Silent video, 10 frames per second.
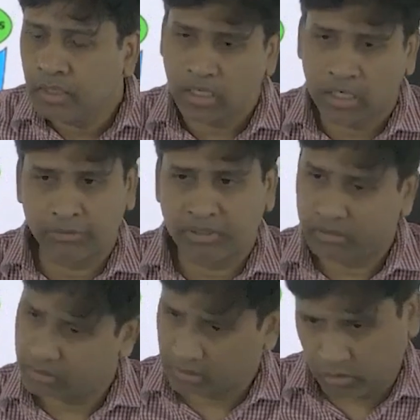Lakshmi,
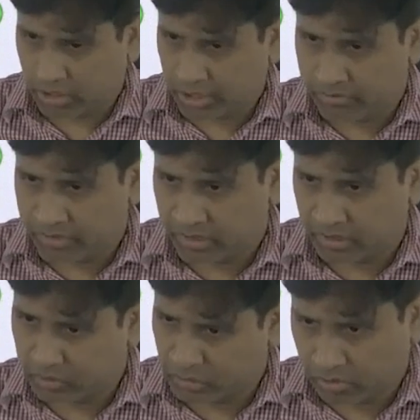your native is
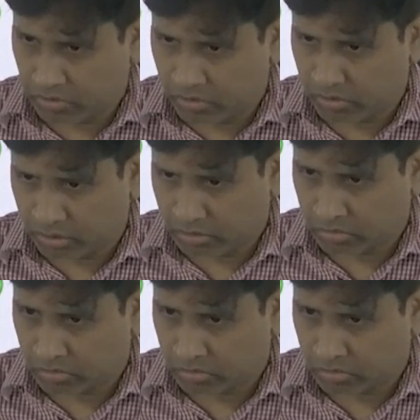your